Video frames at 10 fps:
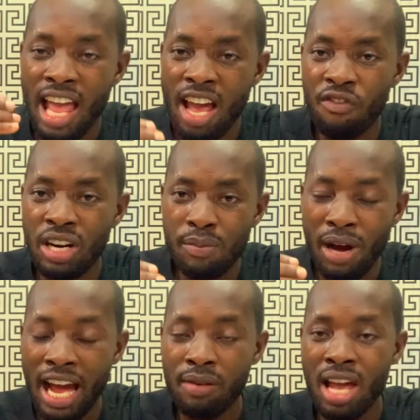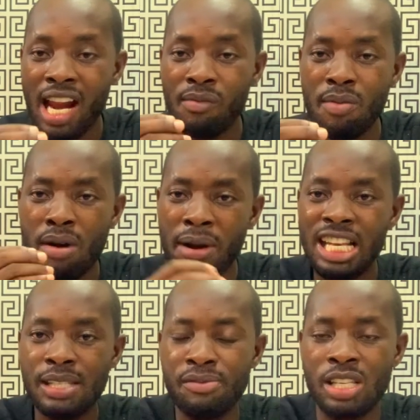I remember my
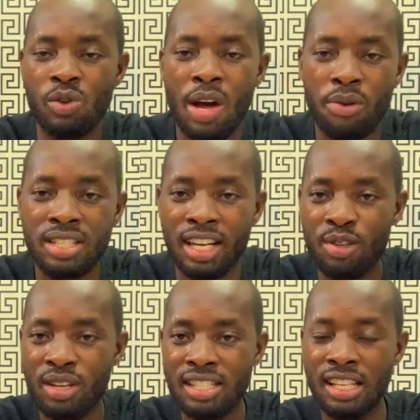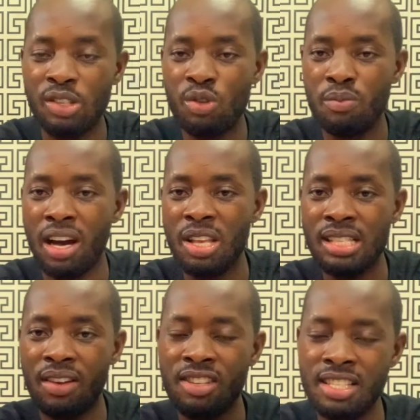experience when I was in Kaduna State during my
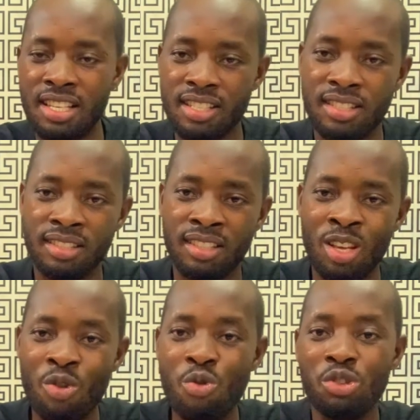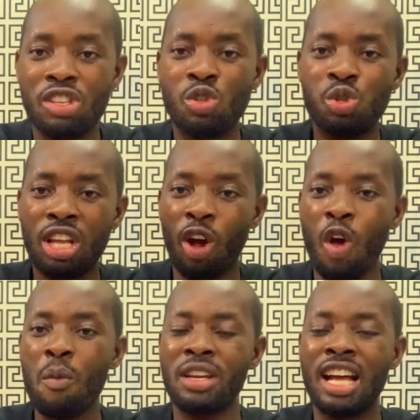service days. You see children
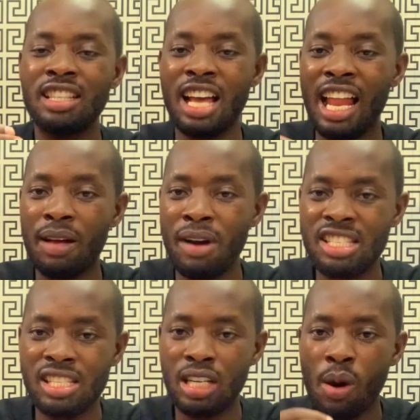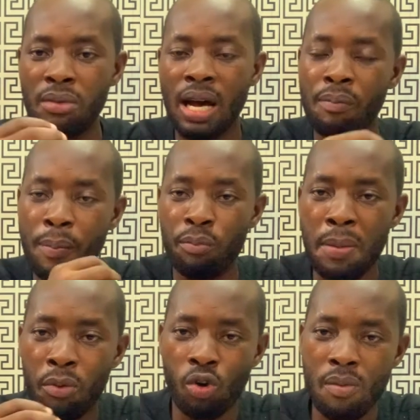coming out, Alamajiri coming out,
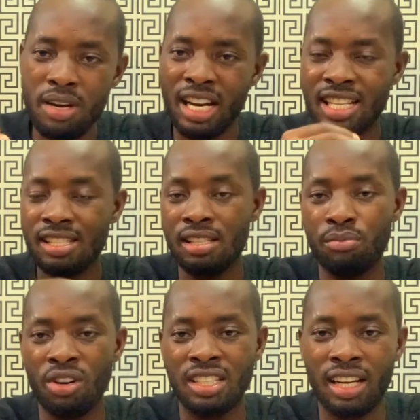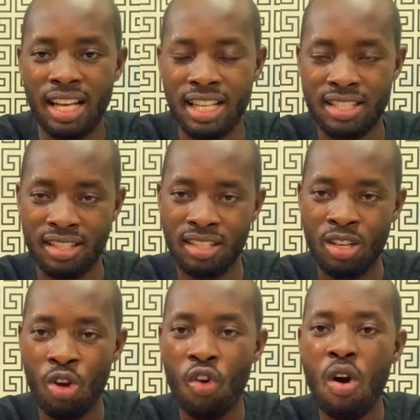people coming out in the broad daylight,
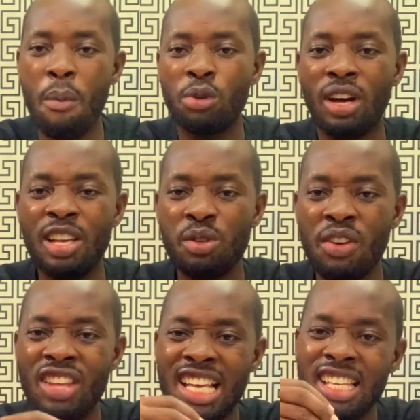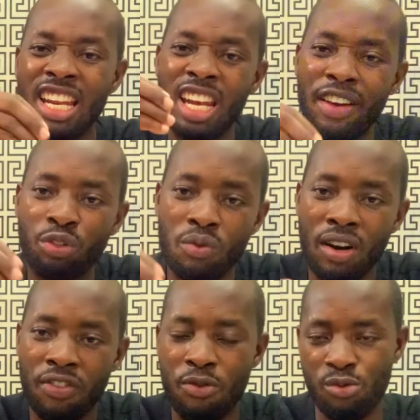coming to ask if there is any
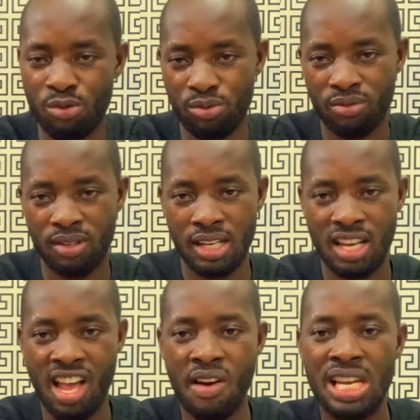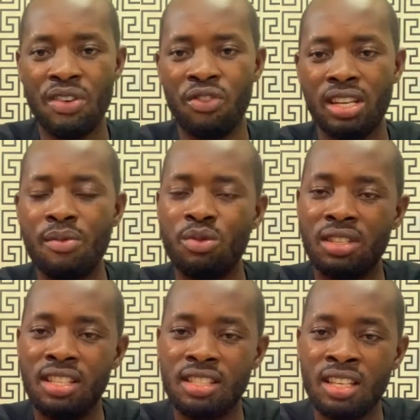leftover food available for them to
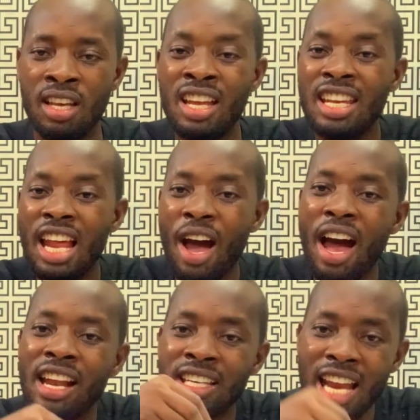eat. Now,